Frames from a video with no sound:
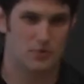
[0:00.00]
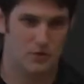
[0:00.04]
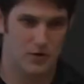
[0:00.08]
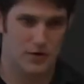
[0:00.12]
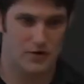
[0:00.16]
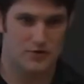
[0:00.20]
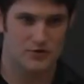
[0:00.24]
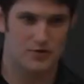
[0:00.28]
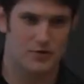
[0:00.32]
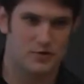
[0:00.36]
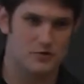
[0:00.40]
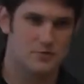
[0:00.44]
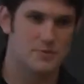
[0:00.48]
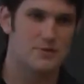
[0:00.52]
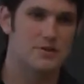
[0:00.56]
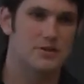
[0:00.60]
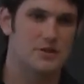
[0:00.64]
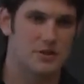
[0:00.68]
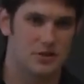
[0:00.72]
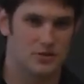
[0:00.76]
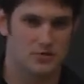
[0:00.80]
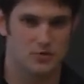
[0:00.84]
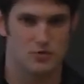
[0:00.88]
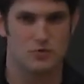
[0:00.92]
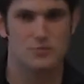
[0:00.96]
the Rails
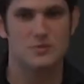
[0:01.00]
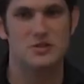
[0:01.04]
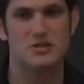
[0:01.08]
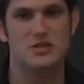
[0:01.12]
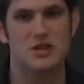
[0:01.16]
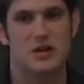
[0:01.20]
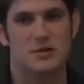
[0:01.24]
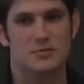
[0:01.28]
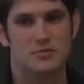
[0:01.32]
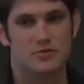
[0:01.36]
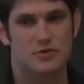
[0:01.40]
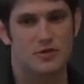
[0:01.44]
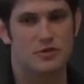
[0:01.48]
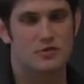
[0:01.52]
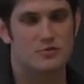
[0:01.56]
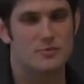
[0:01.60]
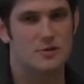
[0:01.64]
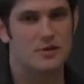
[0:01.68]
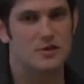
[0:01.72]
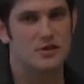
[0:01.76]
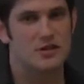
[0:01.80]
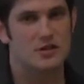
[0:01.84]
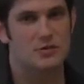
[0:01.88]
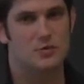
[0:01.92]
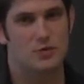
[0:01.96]
vulnerability, and the RubyGems
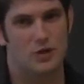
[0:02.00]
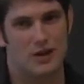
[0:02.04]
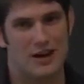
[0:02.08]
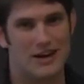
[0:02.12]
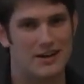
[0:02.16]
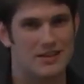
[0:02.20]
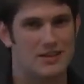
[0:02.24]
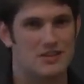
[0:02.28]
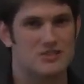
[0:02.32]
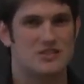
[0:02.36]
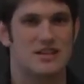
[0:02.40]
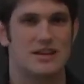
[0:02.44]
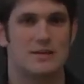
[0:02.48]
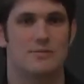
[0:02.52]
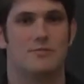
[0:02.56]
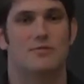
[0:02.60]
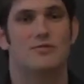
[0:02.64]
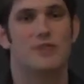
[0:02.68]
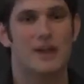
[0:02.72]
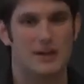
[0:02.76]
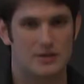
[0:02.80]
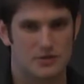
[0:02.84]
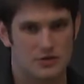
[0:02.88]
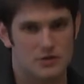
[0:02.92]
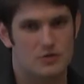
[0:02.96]
vulnerability were kind of the same
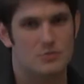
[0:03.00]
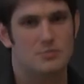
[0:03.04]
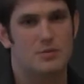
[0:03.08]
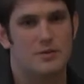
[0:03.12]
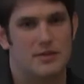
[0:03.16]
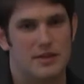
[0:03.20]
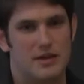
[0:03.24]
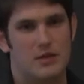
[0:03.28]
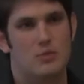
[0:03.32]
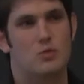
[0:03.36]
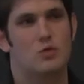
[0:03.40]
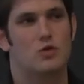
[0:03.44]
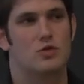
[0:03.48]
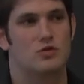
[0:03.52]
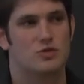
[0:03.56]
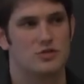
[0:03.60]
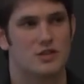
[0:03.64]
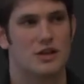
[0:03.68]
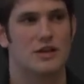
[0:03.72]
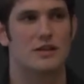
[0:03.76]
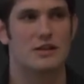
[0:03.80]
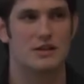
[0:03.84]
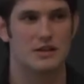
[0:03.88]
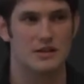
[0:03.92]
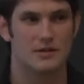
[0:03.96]
vector, but they were
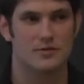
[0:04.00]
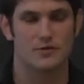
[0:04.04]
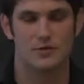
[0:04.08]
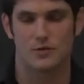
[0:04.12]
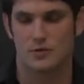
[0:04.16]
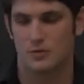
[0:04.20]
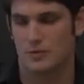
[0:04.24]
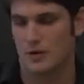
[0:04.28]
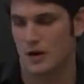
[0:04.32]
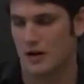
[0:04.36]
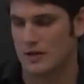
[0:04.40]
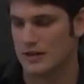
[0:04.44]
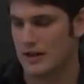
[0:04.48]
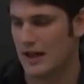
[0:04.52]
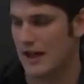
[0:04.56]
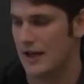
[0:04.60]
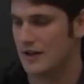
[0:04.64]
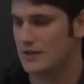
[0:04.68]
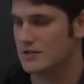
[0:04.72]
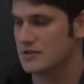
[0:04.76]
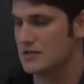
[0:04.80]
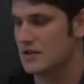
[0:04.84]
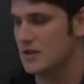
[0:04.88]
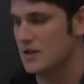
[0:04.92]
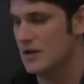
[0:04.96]
slightly different
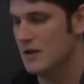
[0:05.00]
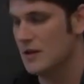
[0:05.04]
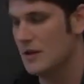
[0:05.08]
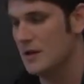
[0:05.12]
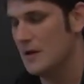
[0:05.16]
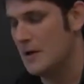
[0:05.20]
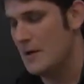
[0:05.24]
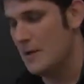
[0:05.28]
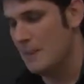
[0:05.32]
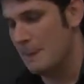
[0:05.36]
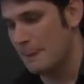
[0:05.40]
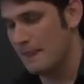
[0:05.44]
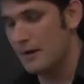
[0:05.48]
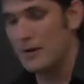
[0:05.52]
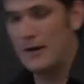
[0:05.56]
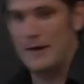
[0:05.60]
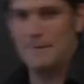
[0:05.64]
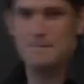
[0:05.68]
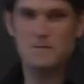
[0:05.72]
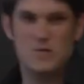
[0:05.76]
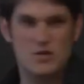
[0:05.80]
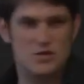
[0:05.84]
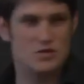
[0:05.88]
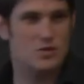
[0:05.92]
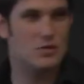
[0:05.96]
attacks.
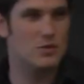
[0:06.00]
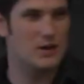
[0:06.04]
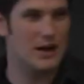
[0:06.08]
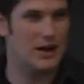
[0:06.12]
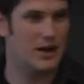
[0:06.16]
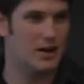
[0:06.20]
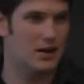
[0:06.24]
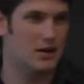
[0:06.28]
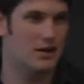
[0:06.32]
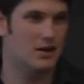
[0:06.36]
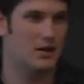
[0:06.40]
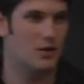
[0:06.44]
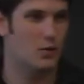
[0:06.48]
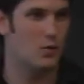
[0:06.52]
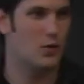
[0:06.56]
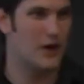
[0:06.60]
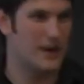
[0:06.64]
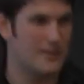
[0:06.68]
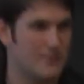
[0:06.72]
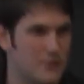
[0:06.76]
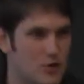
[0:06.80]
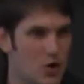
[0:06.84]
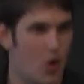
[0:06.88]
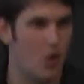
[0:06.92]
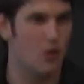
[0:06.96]
Okay, so
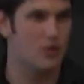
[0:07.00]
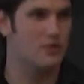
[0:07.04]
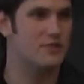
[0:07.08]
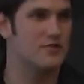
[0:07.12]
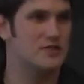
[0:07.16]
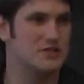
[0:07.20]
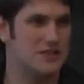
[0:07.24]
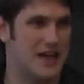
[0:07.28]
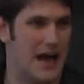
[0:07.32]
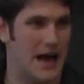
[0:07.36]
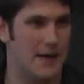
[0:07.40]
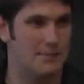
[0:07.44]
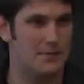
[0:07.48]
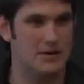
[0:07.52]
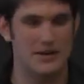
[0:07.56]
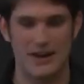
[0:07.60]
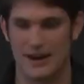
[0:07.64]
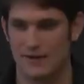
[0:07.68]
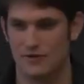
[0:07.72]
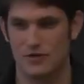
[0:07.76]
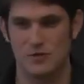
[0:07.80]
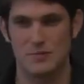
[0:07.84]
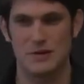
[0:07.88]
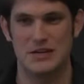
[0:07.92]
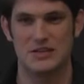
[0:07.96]
whenever all of this happened,
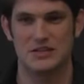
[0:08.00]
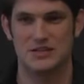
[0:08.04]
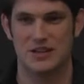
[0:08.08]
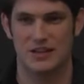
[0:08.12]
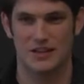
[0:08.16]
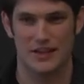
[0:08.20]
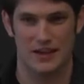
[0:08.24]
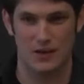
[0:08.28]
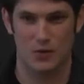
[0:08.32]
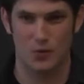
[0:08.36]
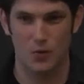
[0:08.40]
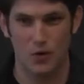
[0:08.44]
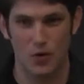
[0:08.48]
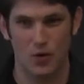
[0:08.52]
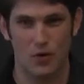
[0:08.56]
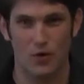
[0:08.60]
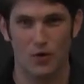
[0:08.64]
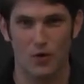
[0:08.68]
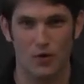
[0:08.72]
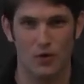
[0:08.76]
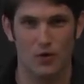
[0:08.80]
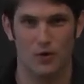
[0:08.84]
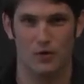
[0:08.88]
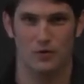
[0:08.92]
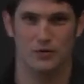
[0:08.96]
everybody said, like,
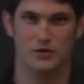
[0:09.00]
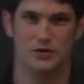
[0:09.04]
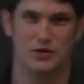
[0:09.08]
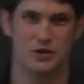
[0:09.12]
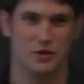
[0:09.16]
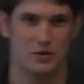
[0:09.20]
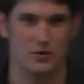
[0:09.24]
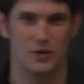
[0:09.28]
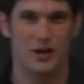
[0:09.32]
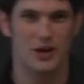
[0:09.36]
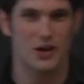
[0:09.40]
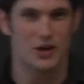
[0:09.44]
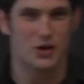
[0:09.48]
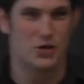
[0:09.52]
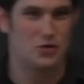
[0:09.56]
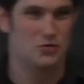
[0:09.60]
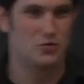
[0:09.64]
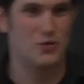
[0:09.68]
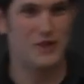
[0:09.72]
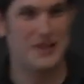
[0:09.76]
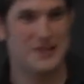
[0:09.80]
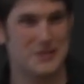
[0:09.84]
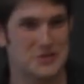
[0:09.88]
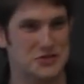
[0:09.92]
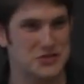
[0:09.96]
whoa, you know,
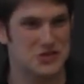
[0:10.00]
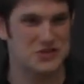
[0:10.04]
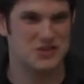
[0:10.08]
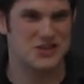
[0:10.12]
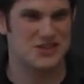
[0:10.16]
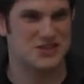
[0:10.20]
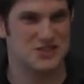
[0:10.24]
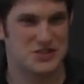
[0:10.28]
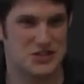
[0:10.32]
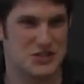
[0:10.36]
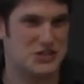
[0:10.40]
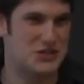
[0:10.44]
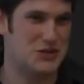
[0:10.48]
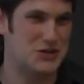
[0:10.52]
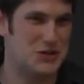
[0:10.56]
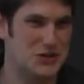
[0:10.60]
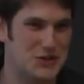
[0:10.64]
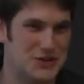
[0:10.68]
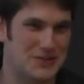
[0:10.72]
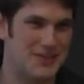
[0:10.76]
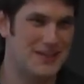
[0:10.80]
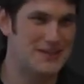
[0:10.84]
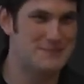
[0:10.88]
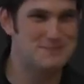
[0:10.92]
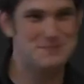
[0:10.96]
Rails is
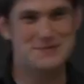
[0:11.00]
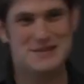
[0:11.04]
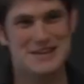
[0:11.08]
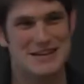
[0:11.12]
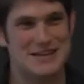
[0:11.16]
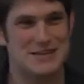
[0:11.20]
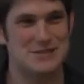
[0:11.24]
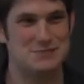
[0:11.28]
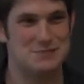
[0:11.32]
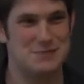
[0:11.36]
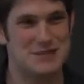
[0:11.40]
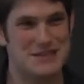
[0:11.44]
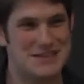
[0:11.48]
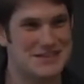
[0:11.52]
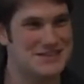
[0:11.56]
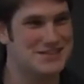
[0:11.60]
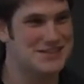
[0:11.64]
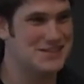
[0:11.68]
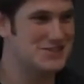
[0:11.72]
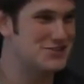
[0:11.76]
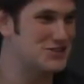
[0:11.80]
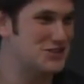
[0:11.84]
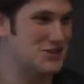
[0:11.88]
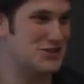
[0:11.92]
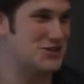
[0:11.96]
insecure, and, like, PHP is
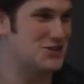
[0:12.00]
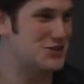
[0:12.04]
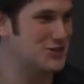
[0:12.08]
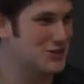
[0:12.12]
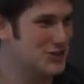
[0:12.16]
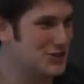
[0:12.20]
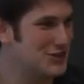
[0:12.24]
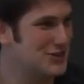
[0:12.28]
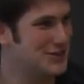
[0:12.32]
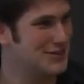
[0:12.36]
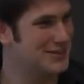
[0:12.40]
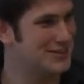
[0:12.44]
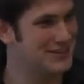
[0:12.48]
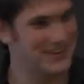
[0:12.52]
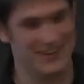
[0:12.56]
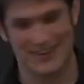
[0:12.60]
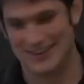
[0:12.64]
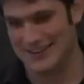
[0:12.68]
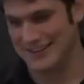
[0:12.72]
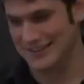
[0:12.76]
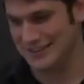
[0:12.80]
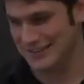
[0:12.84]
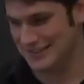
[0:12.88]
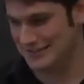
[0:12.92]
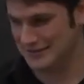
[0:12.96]
insecure, and,
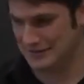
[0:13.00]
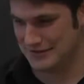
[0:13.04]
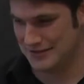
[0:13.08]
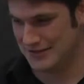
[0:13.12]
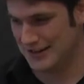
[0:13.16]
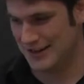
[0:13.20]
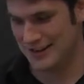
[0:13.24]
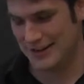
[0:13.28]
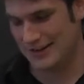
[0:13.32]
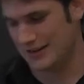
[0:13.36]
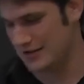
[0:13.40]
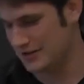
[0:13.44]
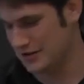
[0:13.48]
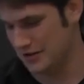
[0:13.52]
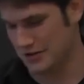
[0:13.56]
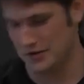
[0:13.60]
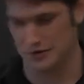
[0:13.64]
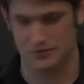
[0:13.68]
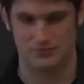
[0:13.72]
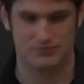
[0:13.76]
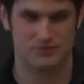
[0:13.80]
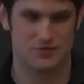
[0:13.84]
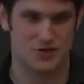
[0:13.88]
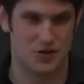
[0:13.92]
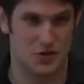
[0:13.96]
like,
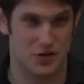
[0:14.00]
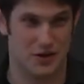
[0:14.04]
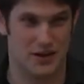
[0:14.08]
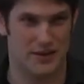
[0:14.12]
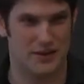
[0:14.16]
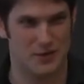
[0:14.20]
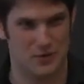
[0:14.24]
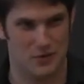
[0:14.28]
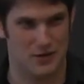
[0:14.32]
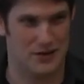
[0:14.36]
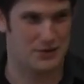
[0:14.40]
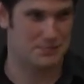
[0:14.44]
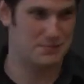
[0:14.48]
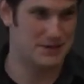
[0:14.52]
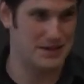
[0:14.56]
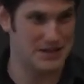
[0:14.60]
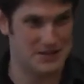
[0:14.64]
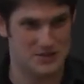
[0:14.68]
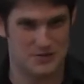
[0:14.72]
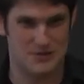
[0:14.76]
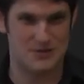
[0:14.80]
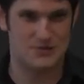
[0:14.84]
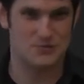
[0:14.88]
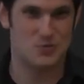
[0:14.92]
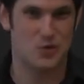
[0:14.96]
and they were like,
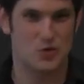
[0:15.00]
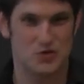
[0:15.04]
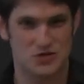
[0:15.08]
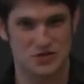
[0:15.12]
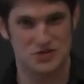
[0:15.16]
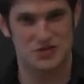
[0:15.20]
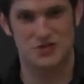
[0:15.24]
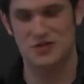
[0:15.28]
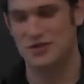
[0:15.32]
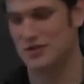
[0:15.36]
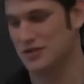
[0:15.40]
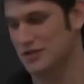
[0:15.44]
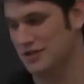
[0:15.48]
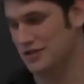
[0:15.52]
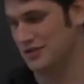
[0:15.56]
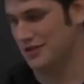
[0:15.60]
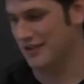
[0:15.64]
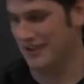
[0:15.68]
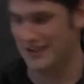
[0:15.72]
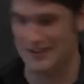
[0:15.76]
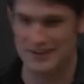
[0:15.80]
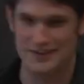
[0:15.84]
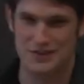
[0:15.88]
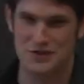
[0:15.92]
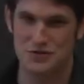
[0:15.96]
PHP is more secure, and,
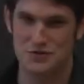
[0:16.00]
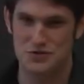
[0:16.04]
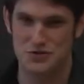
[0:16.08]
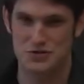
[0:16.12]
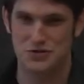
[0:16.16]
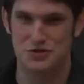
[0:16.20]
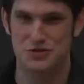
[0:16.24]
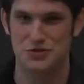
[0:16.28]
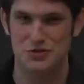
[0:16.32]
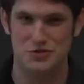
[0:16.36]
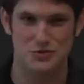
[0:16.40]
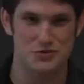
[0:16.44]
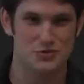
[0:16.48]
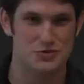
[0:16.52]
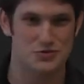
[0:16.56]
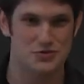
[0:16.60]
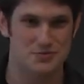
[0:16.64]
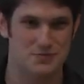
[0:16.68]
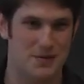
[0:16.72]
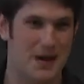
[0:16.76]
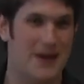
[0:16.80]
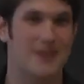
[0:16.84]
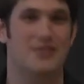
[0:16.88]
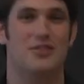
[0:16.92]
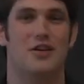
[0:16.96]
like, you should use
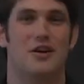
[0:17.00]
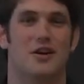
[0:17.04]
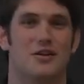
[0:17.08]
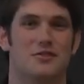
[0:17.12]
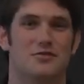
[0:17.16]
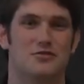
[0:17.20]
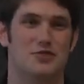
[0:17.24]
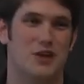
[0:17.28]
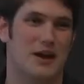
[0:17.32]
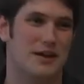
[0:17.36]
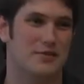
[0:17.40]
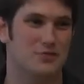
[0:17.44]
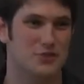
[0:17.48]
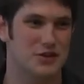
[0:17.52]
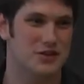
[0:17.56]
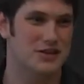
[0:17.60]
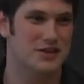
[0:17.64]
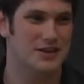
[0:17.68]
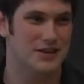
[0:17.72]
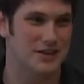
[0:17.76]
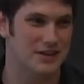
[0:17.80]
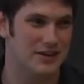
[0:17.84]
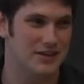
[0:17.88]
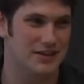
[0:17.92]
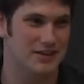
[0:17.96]
Python for
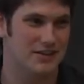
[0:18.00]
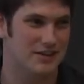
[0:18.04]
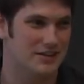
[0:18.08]
everything,